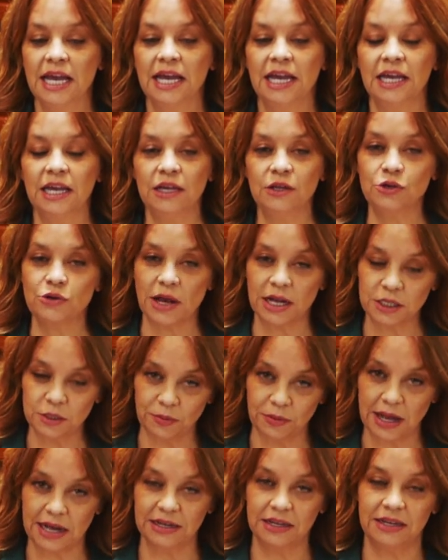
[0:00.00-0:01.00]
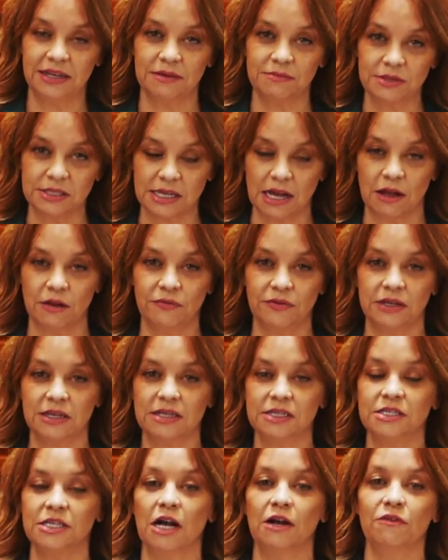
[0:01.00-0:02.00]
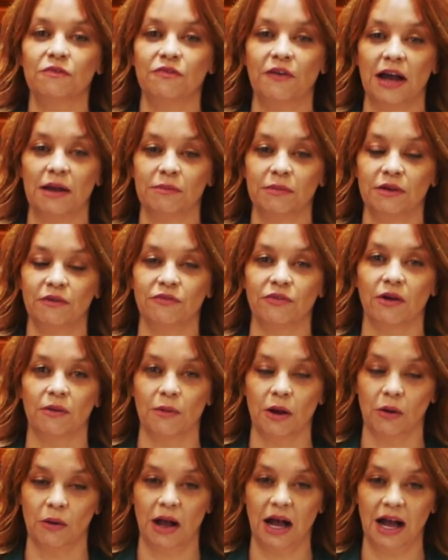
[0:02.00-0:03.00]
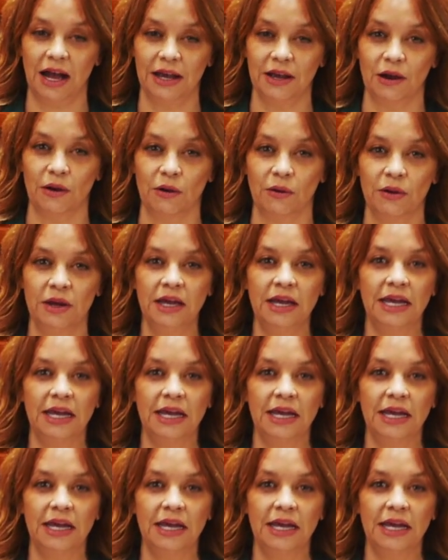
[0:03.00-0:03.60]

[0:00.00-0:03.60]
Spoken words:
He transplanted himself and his young family from Ohio